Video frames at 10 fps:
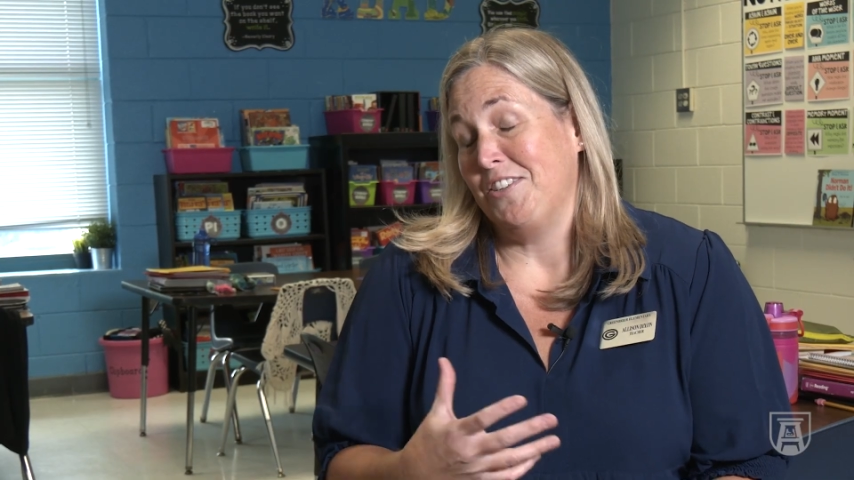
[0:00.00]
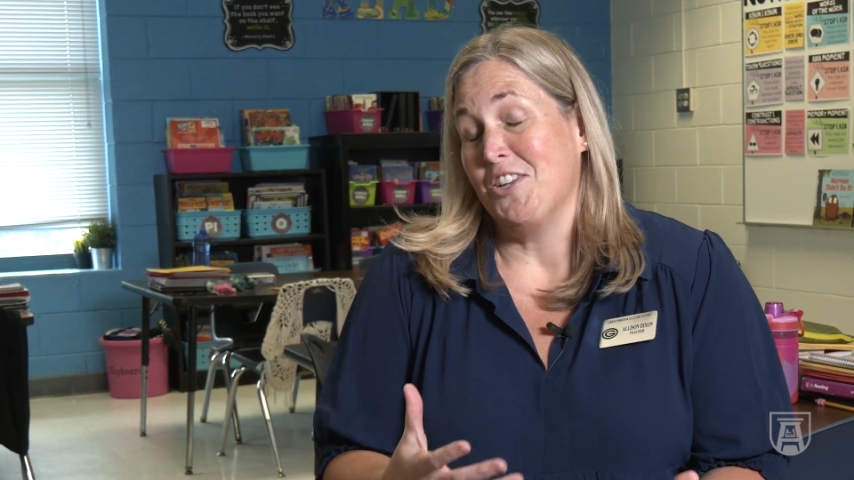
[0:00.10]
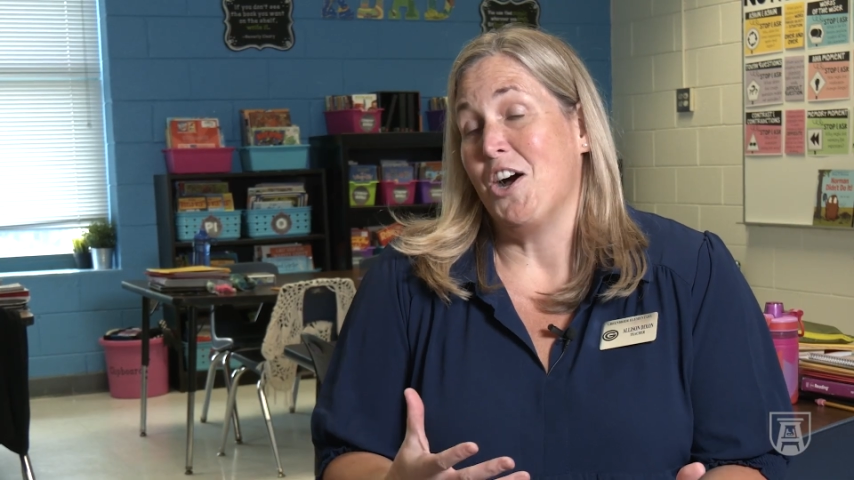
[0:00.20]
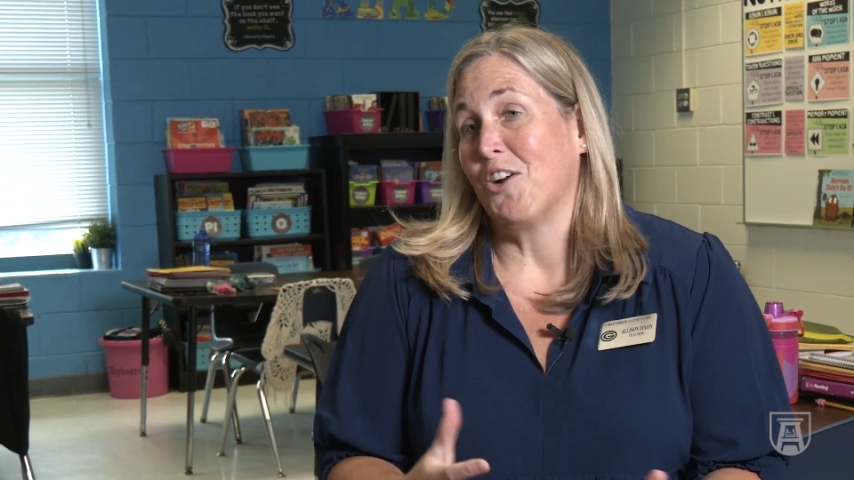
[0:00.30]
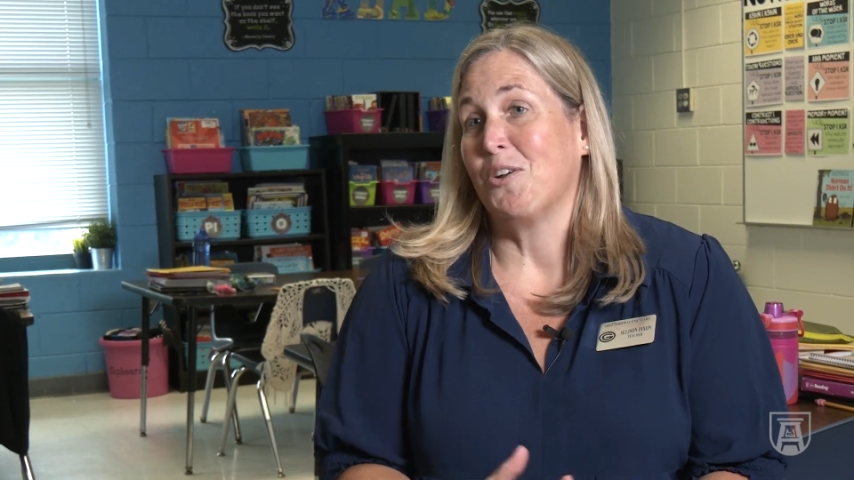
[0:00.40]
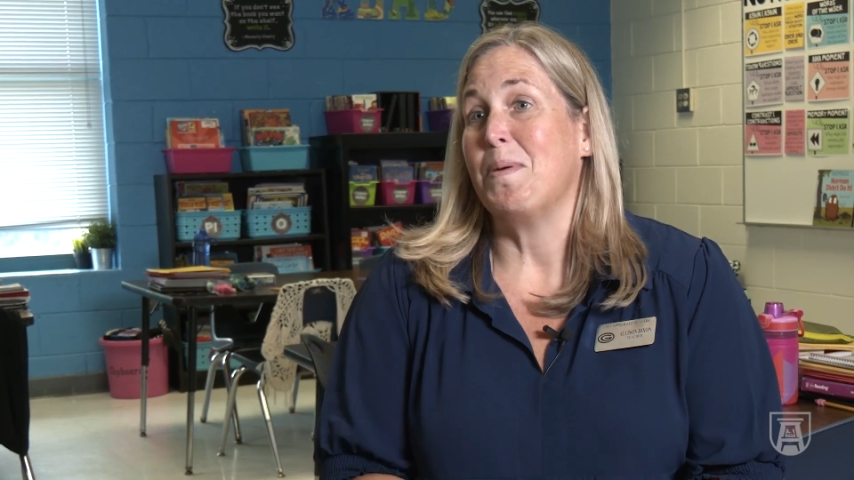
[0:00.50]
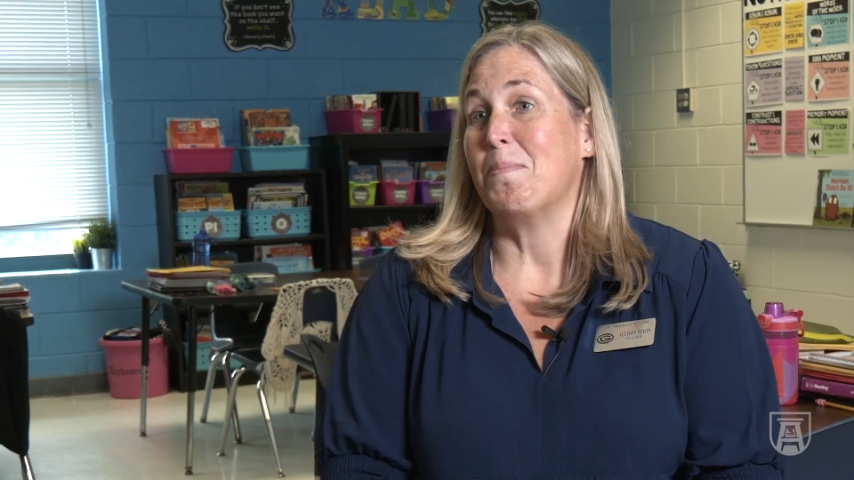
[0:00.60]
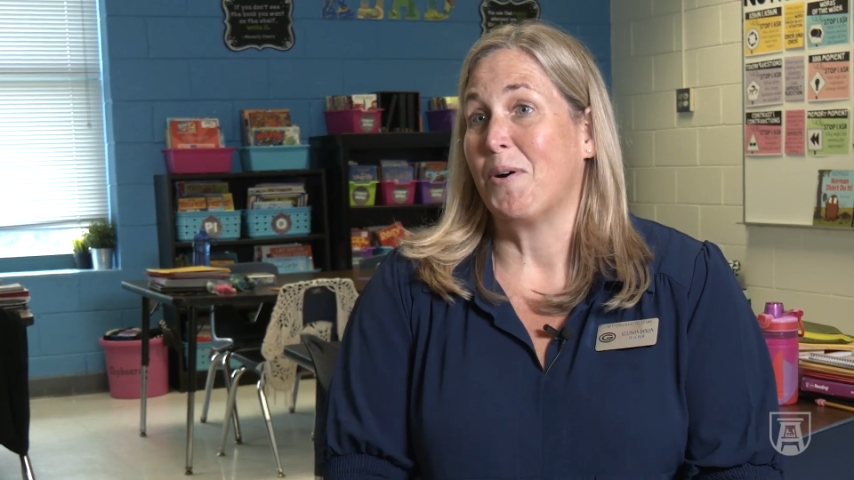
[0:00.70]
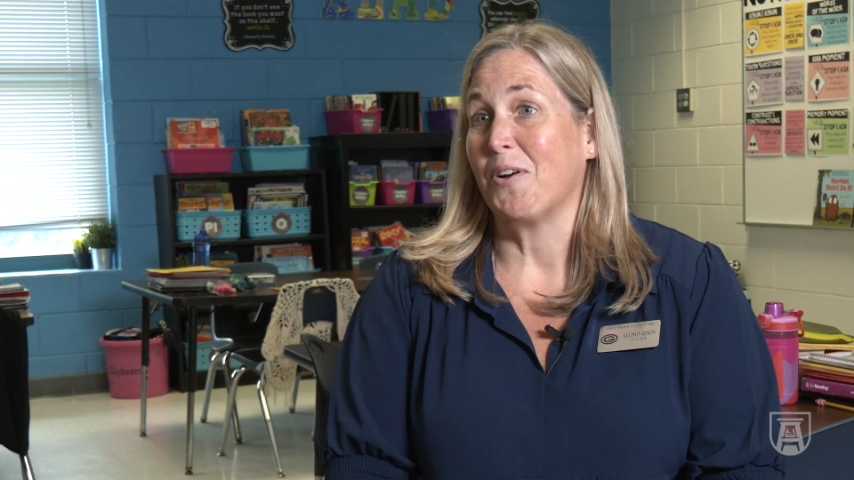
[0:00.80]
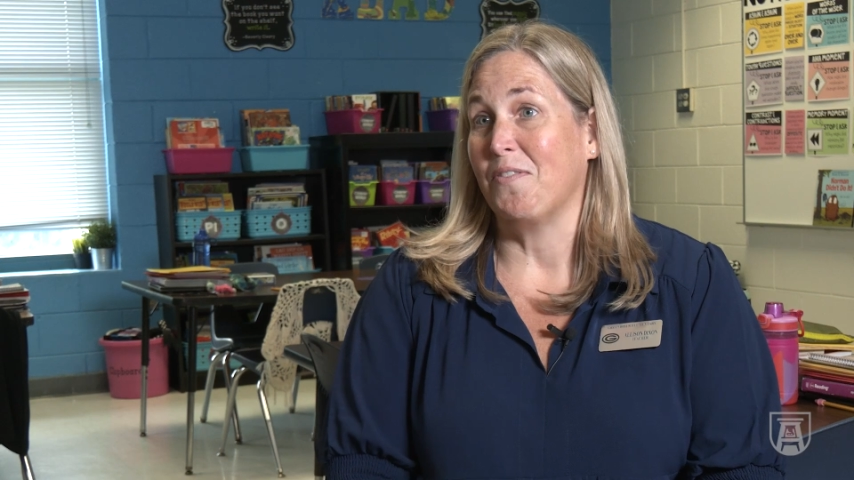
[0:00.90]
an honor to be a
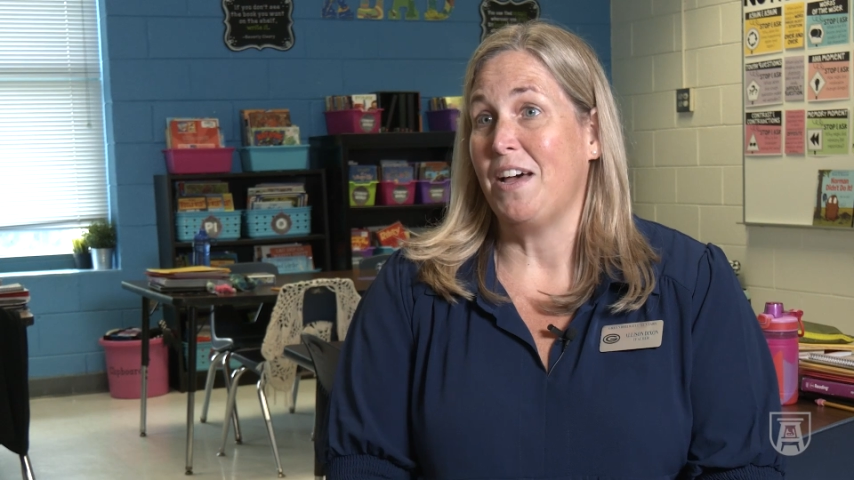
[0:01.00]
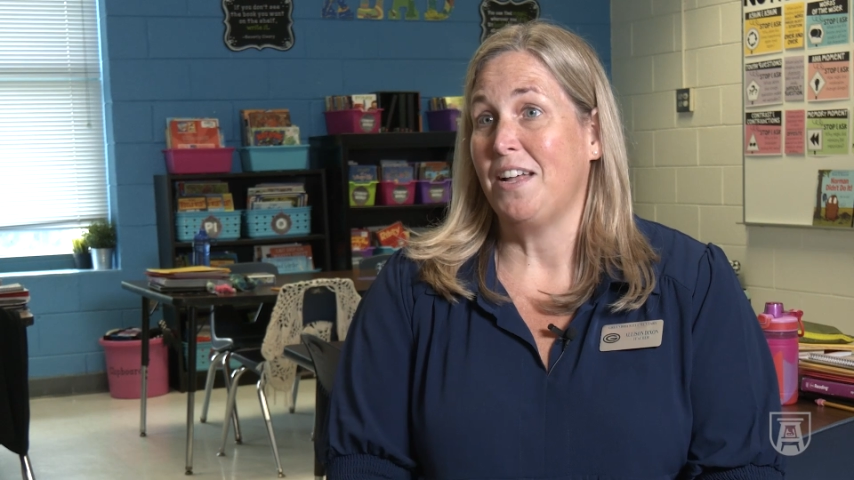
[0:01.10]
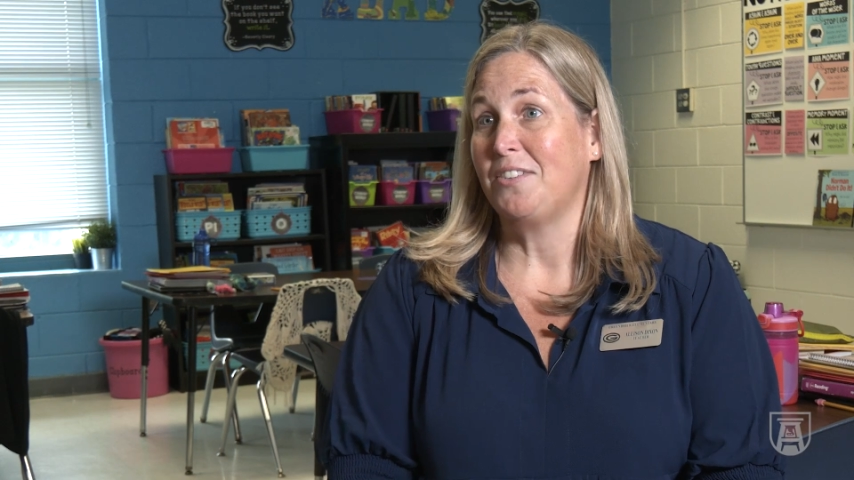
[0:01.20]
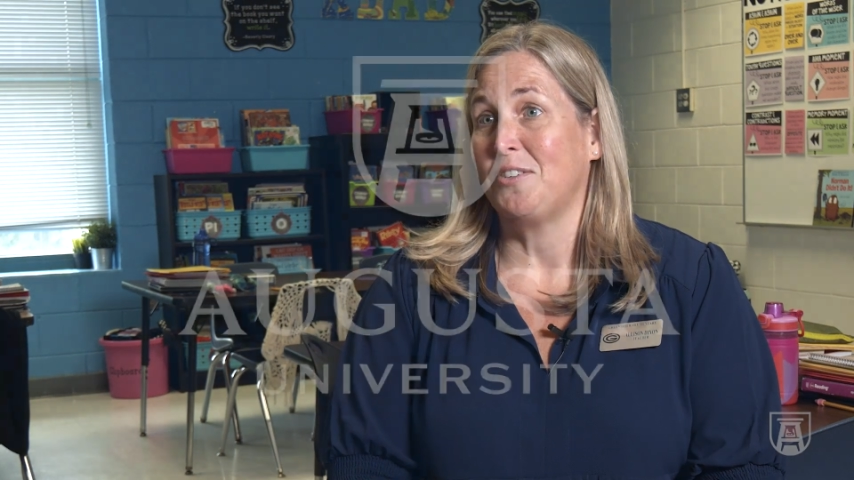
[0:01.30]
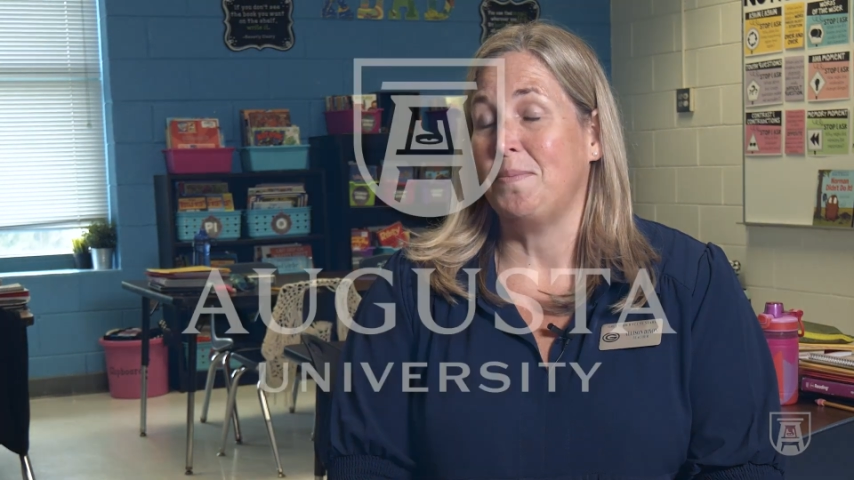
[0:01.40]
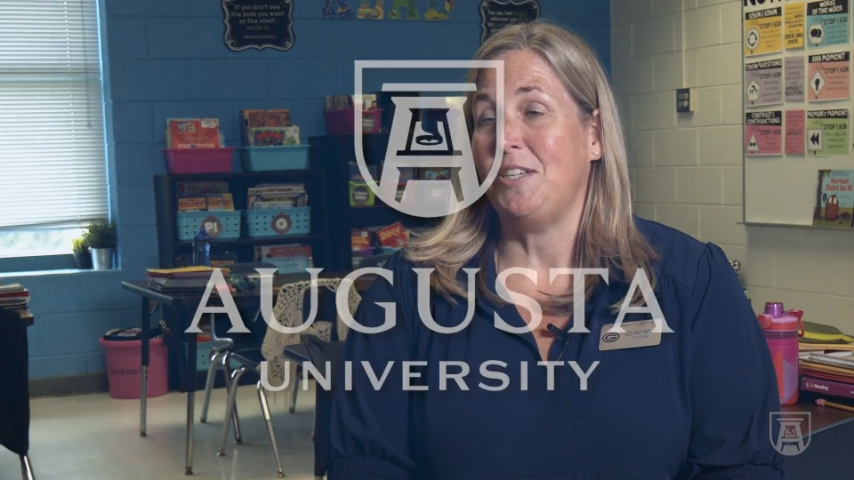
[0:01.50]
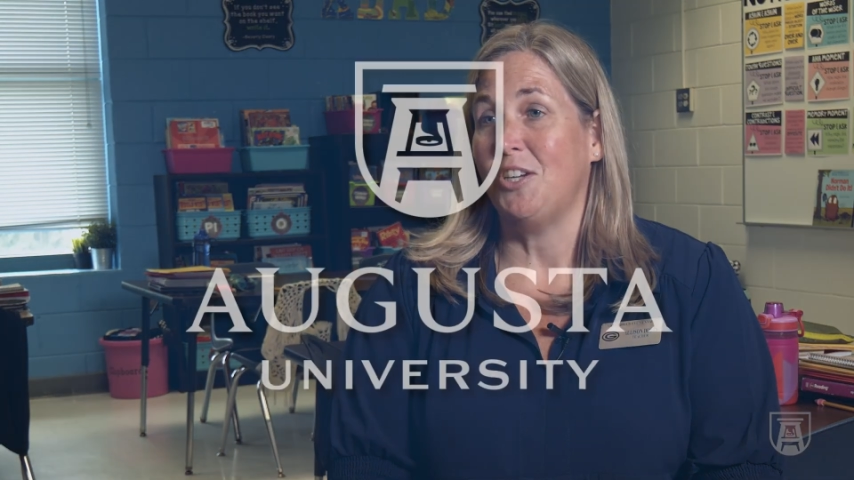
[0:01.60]
part of that, or to be